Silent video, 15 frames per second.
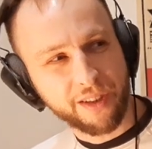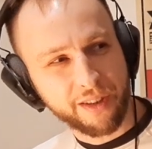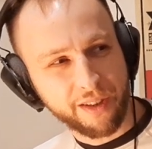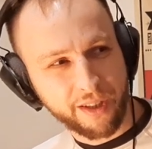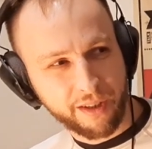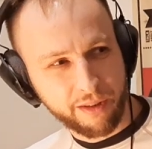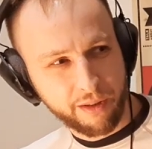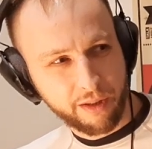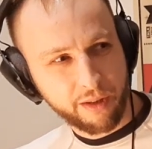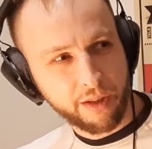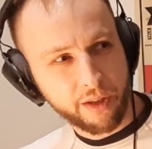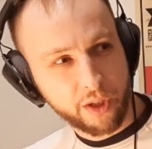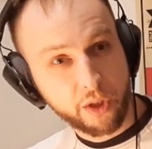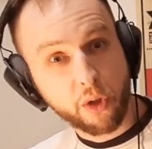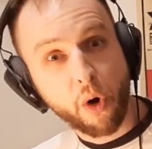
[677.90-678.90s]
like
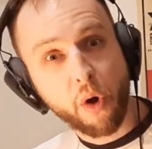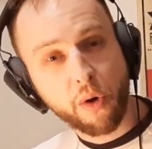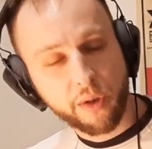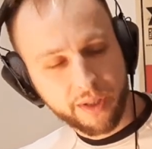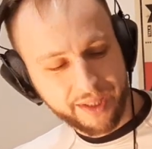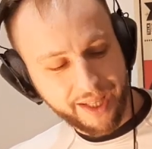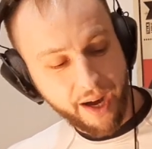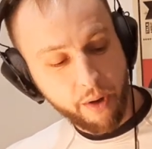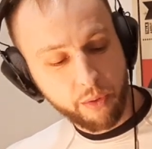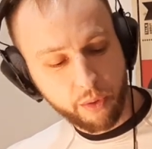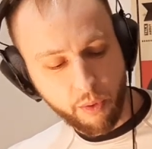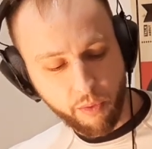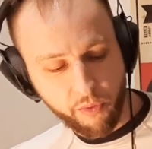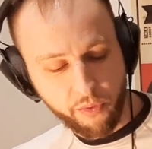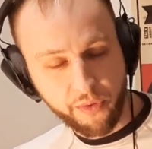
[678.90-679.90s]
strong sound
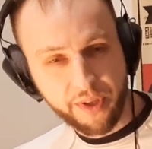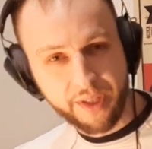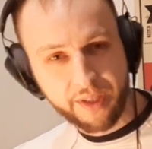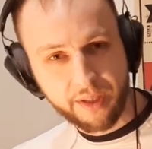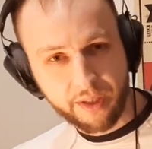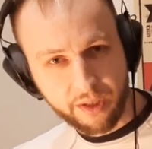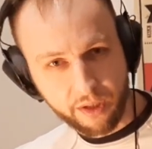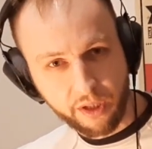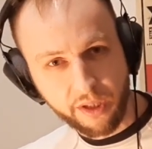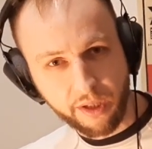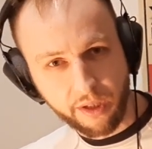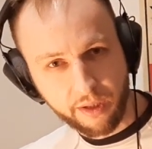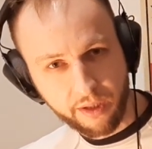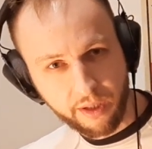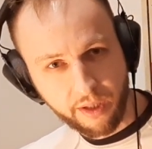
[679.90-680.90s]
of this string,
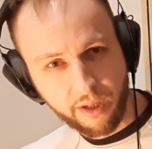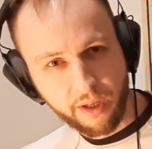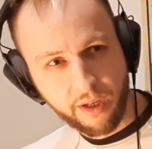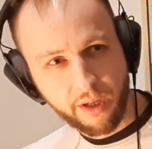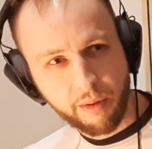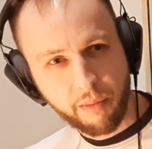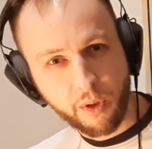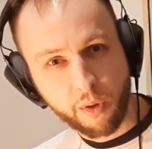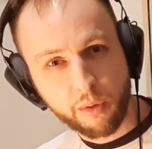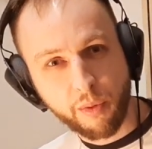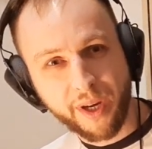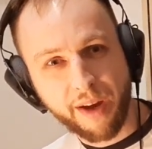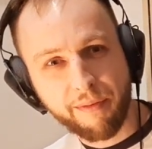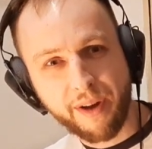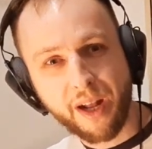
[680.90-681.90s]
because we
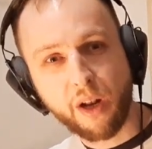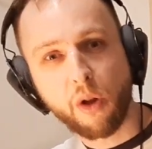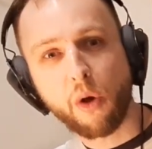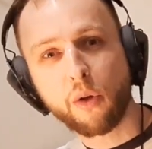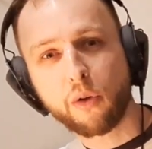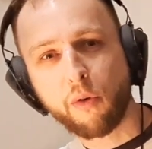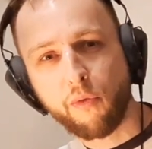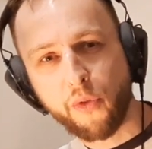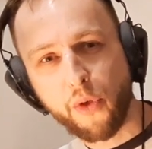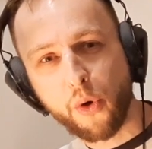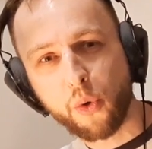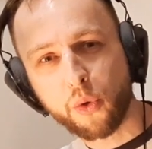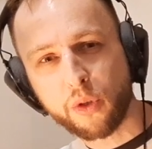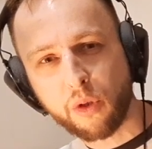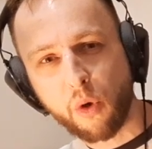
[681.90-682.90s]
have a lot of
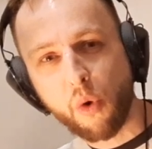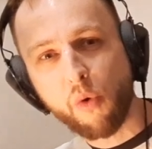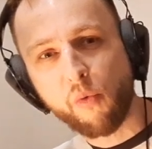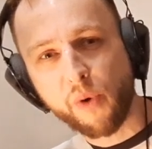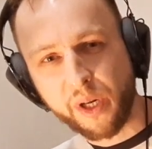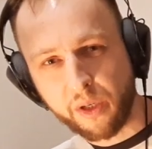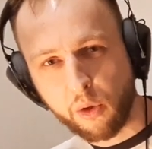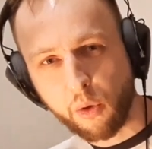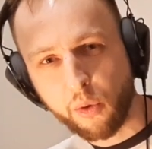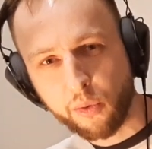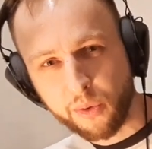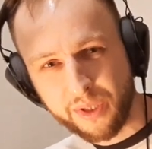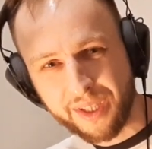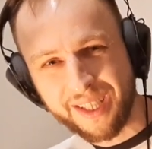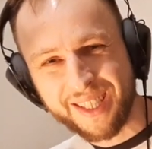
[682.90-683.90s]
those
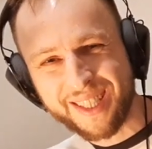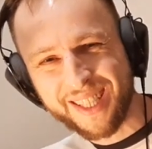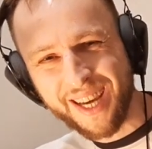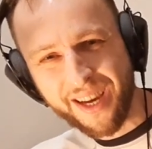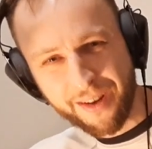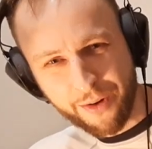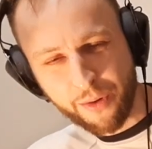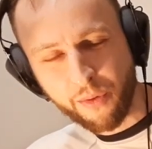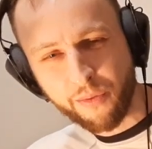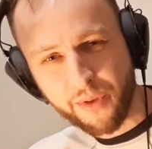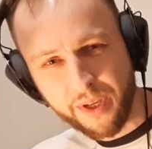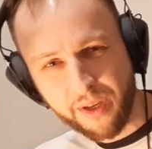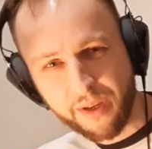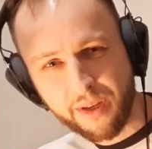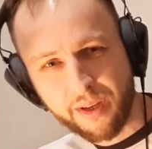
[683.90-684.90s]
overtones inside of
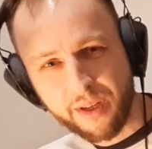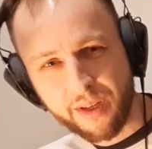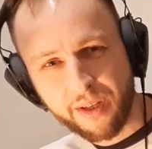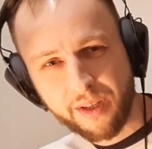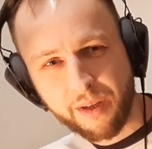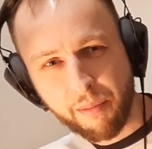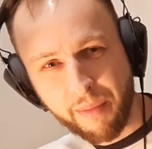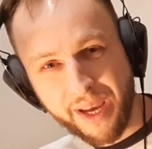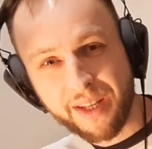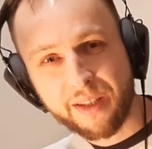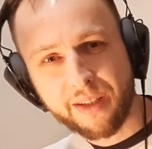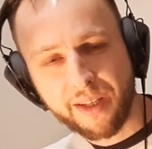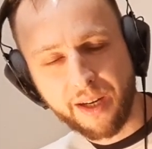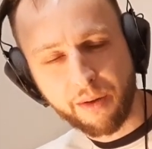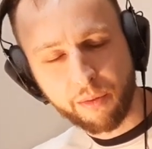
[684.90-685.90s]
the main
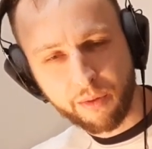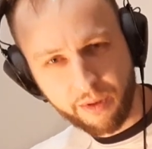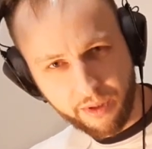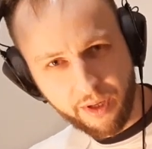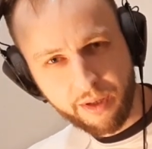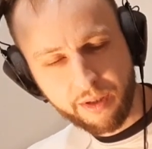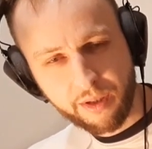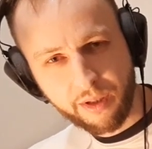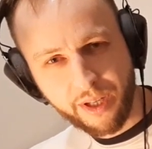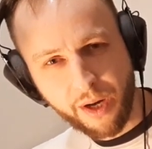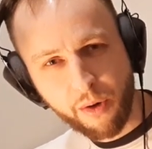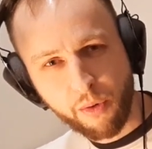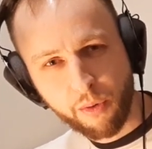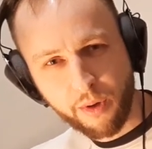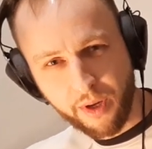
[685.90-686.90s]
sound. Yeah.
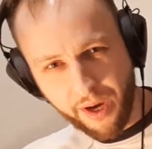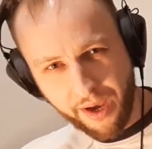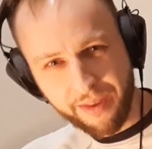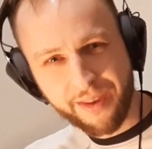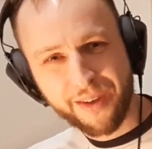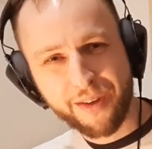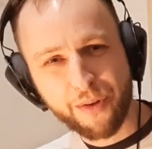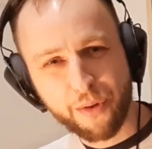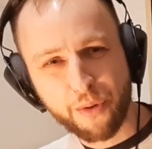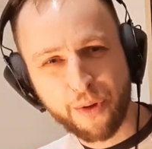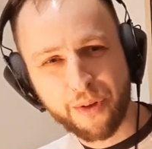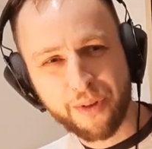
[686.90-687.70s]
Now I think you